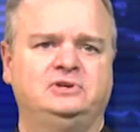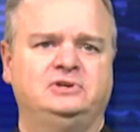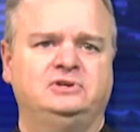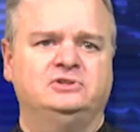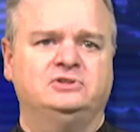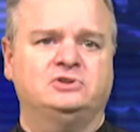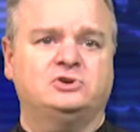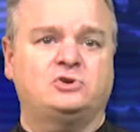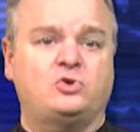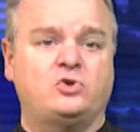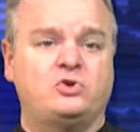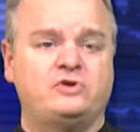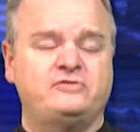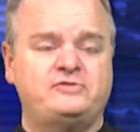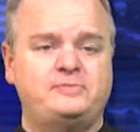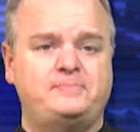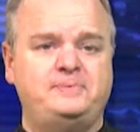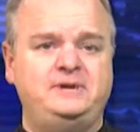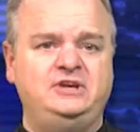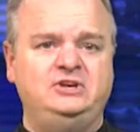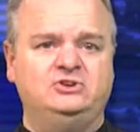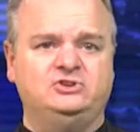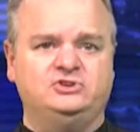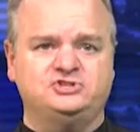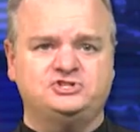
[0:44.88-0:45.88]
The Court of
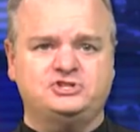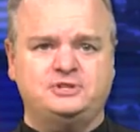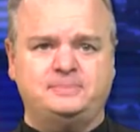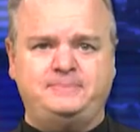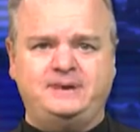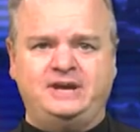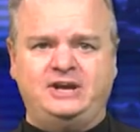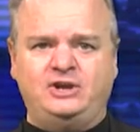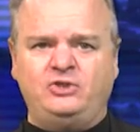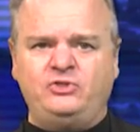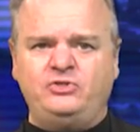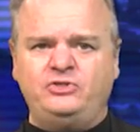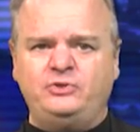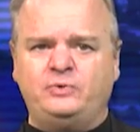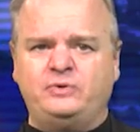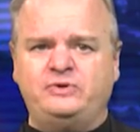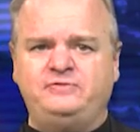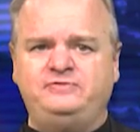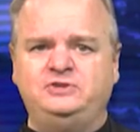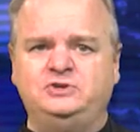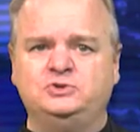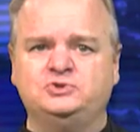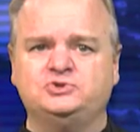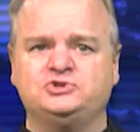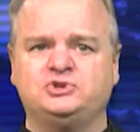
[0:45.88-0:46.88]
Appeals upheld the
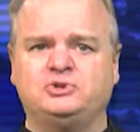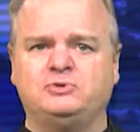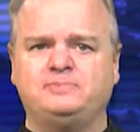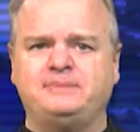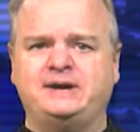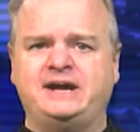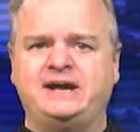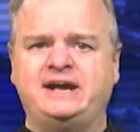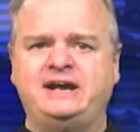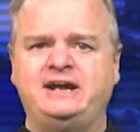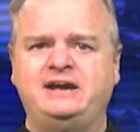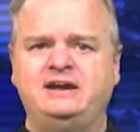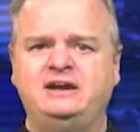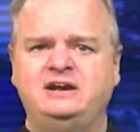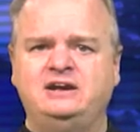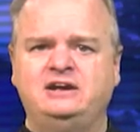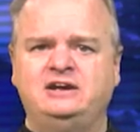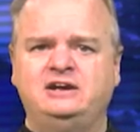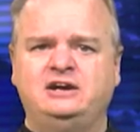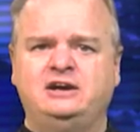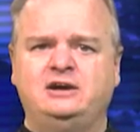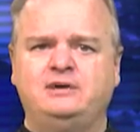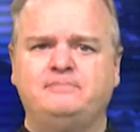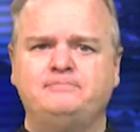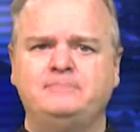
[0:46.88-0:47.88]
refusal by
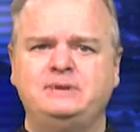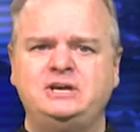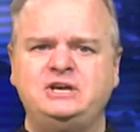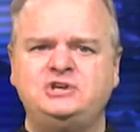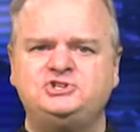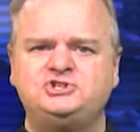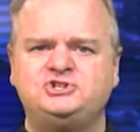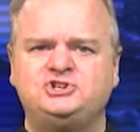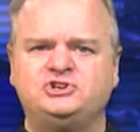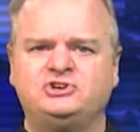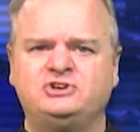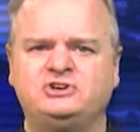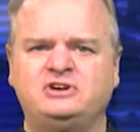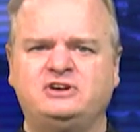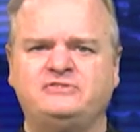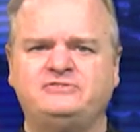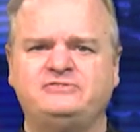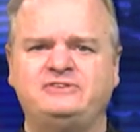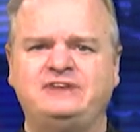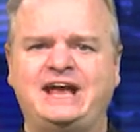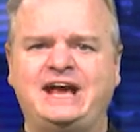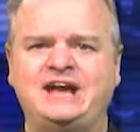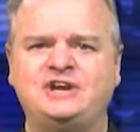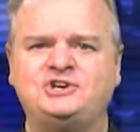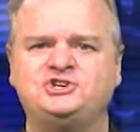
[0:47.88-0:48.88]
a Minister of
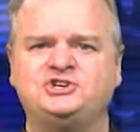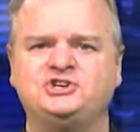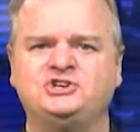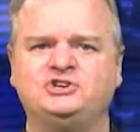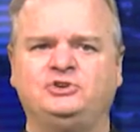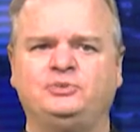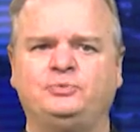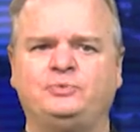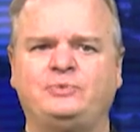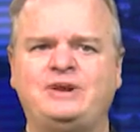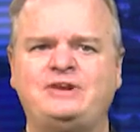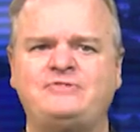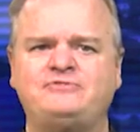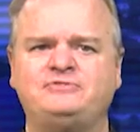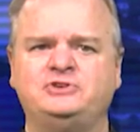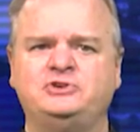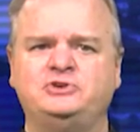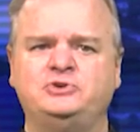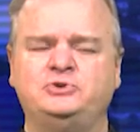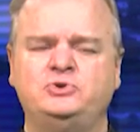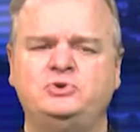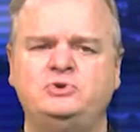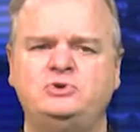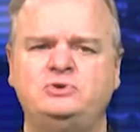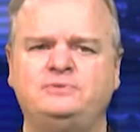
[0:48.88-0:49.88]
National
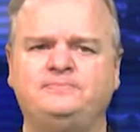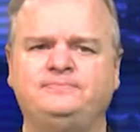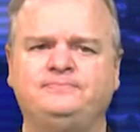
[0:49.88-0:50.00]
Revenue.